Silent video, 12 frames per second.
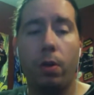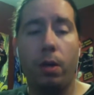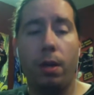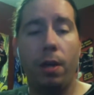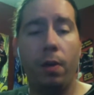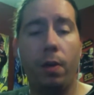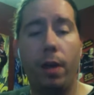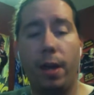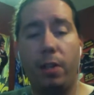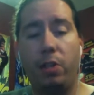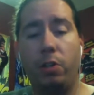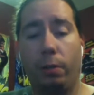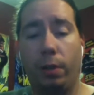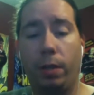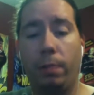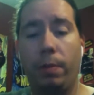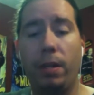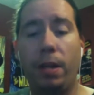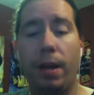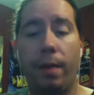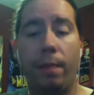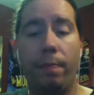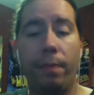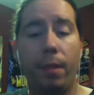internationally, but
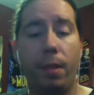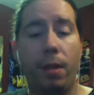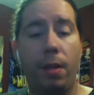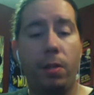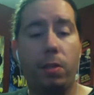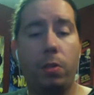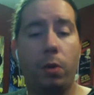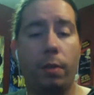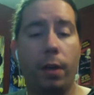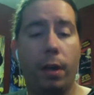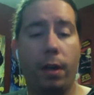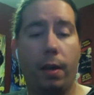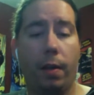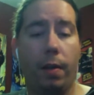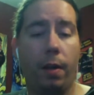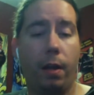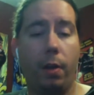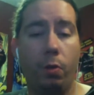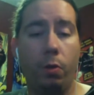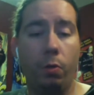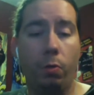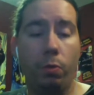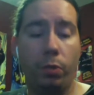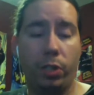yeah, sort of a
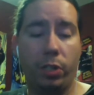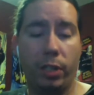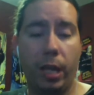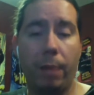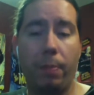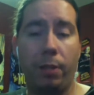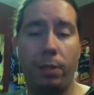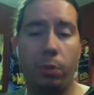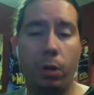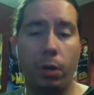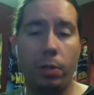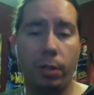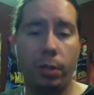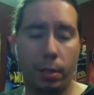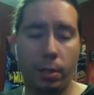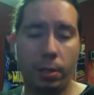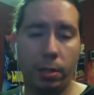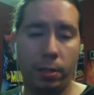new step in this process.